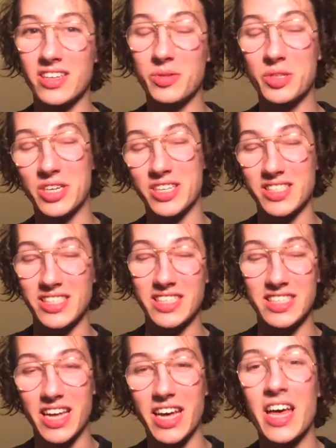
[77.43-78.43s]
does he
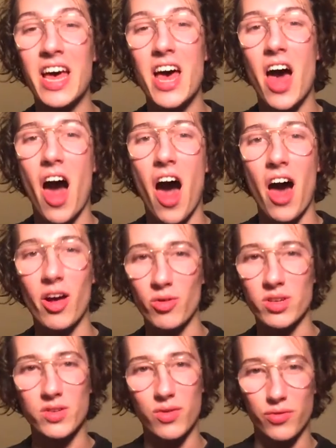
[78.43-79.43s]
say?
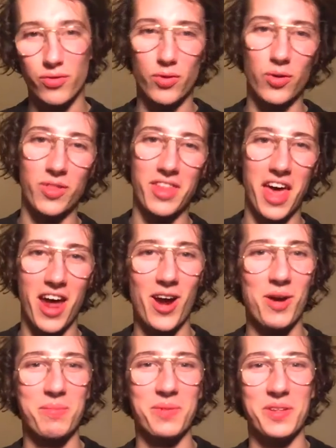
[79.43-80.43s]
Iris van
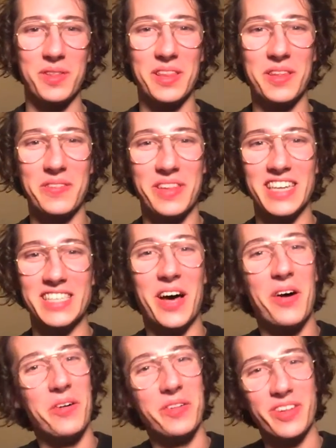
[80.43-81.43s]
Herpen. That's
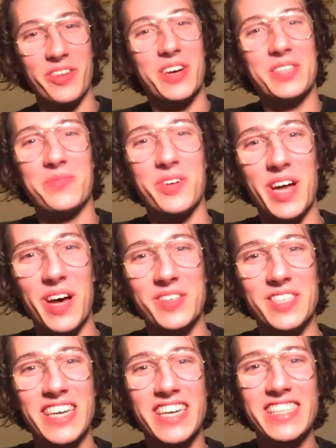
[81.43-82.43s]
how the rest
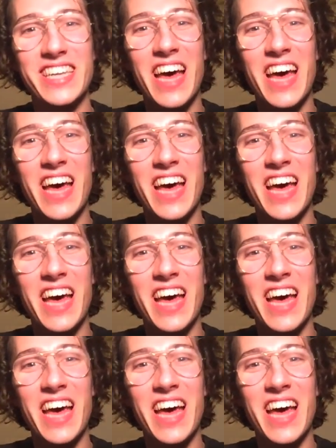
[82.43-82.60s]
pronounces.